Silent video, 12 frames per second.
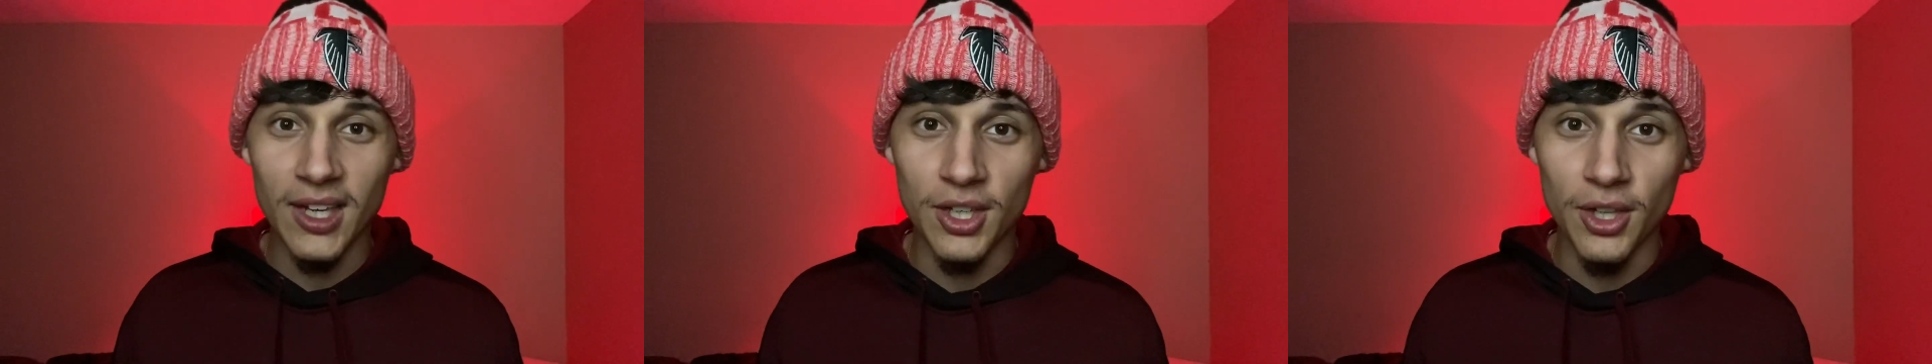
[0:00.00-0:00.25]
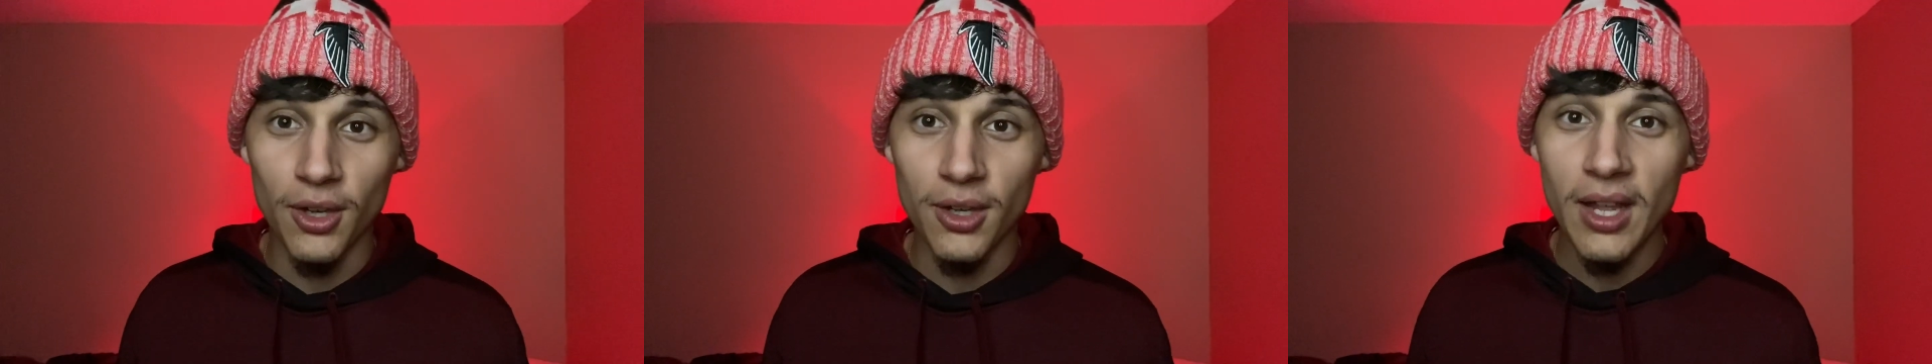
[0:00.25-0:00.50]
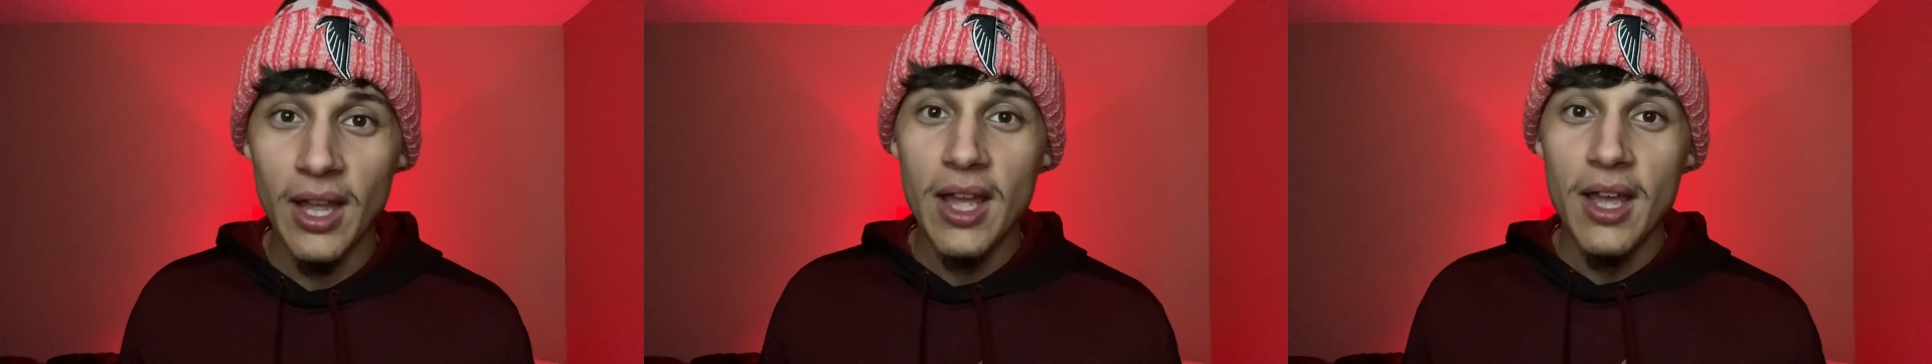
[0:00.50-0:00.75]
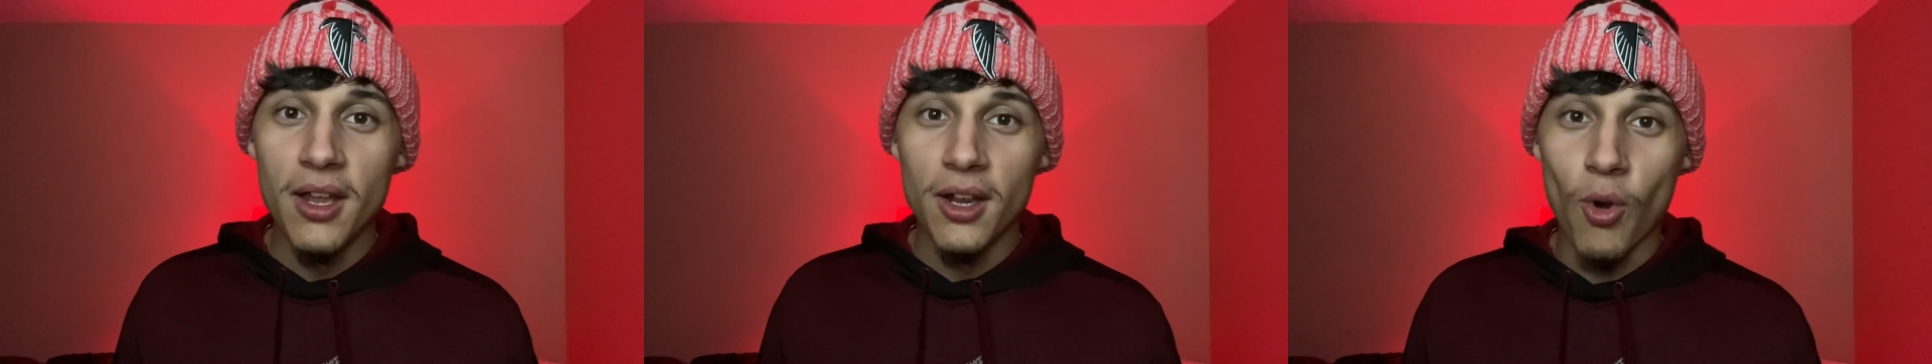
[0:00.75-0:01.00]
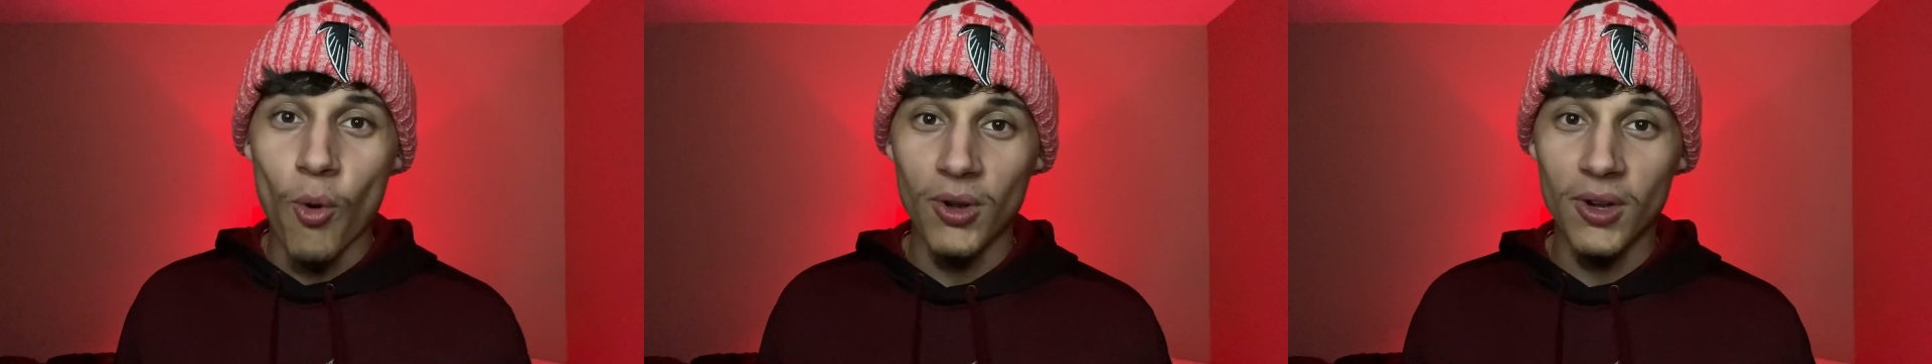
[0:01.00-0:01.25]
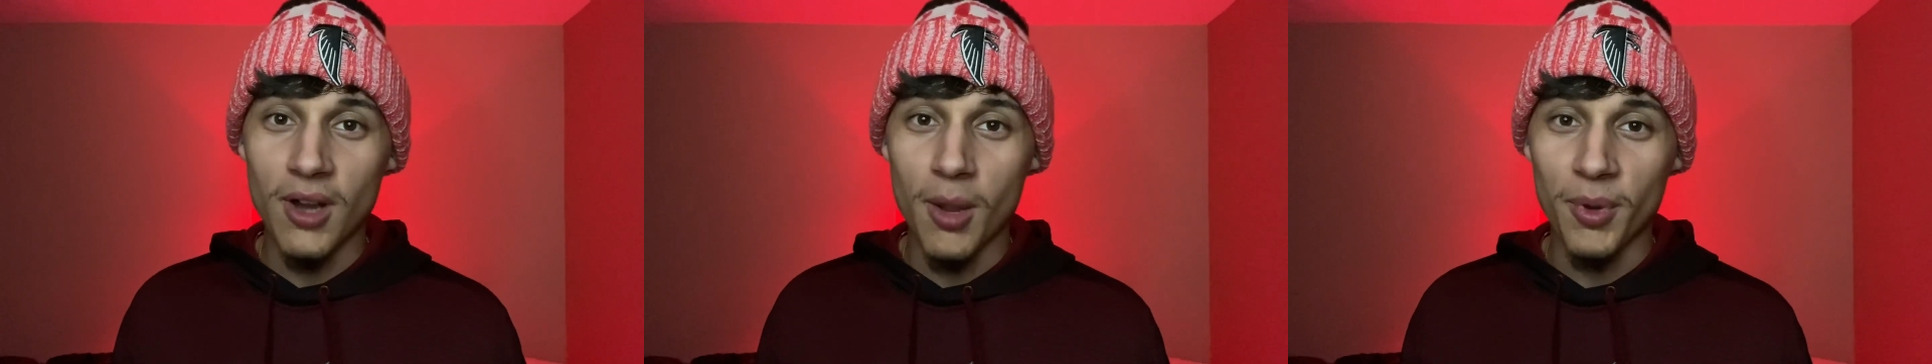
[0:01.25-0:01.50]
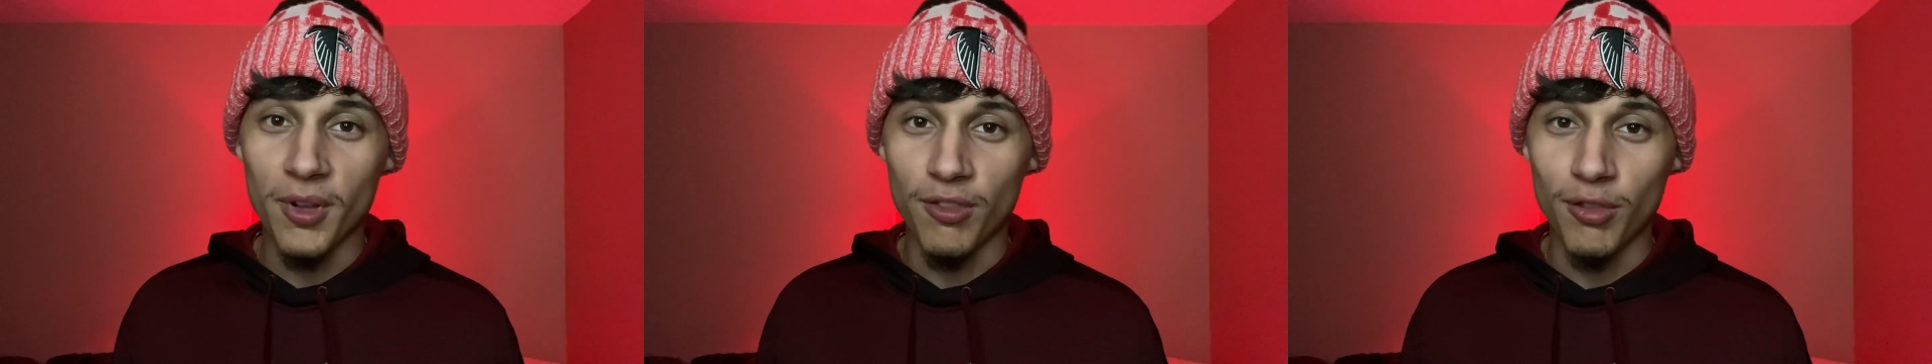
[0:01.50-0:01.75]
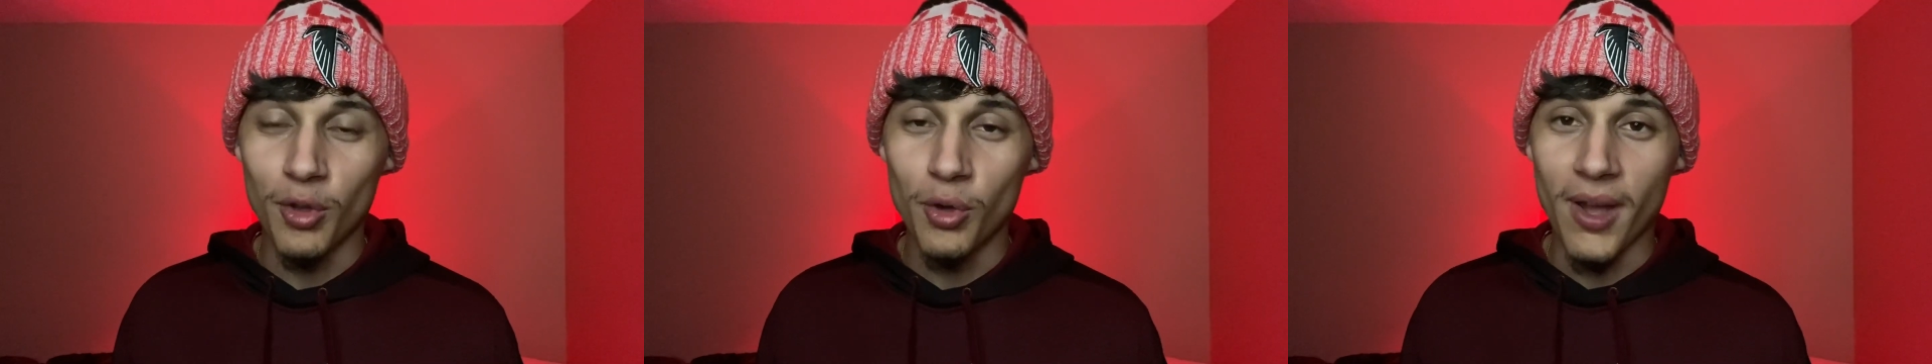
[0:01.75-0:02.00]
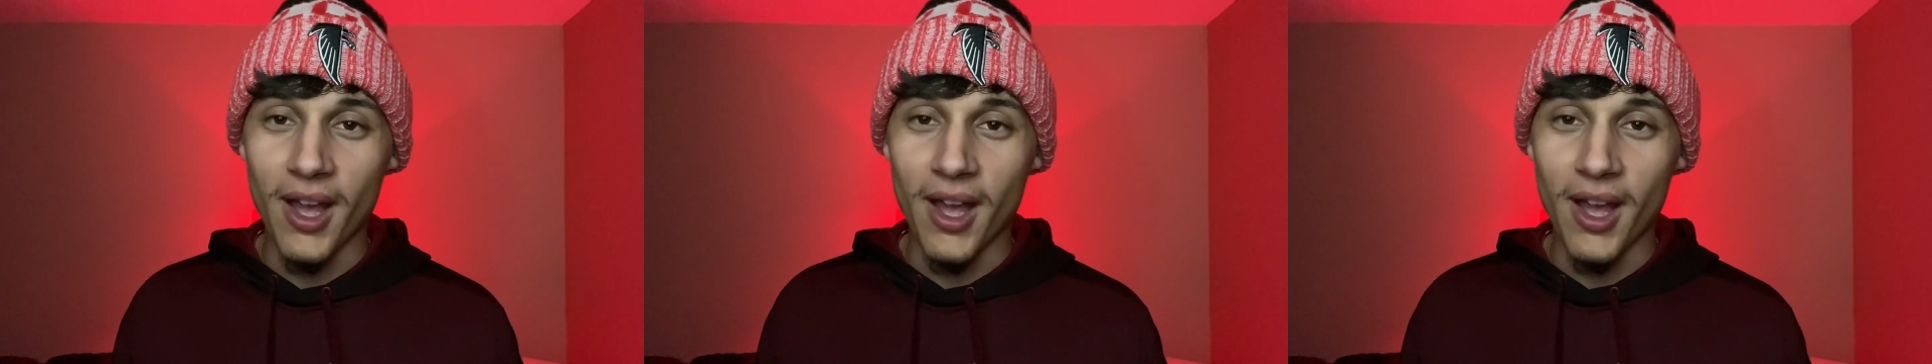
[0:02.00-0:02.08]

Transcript: good Corner number two,